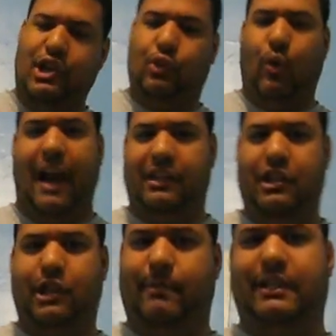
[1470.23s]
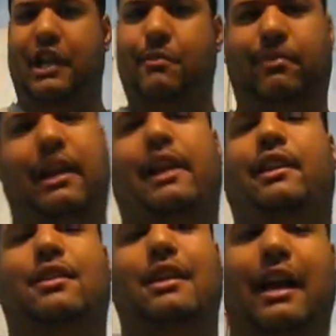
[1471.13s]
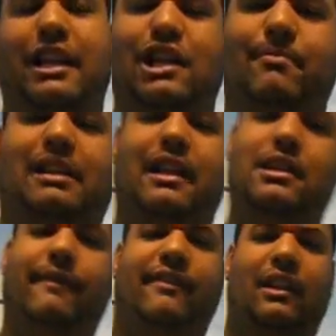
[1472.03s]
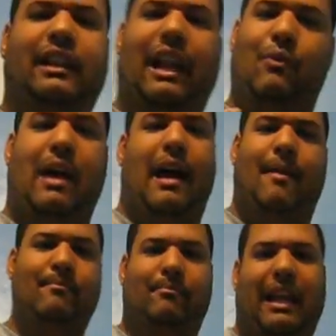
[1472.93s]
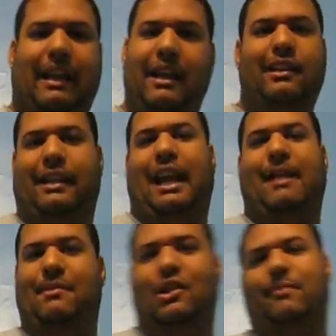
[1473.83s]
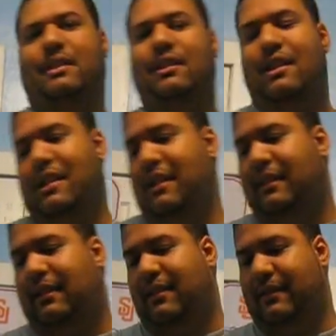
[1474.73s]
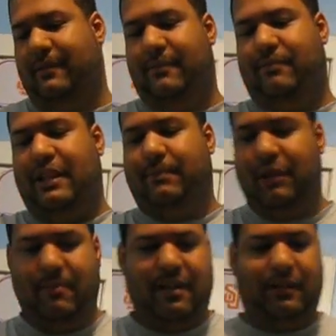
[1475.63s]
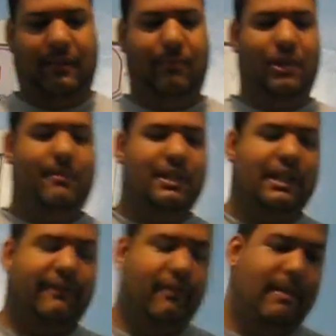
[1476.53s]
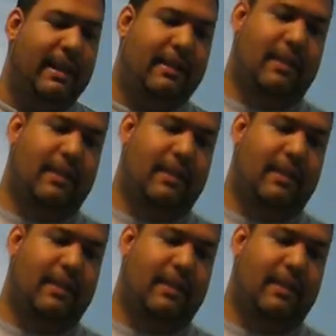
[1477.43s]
watch it, just pretend you're playing it, and you could be like, you could feel it, like, wow, I'm like in the game, you know what I mean? So that's pretty much it for me.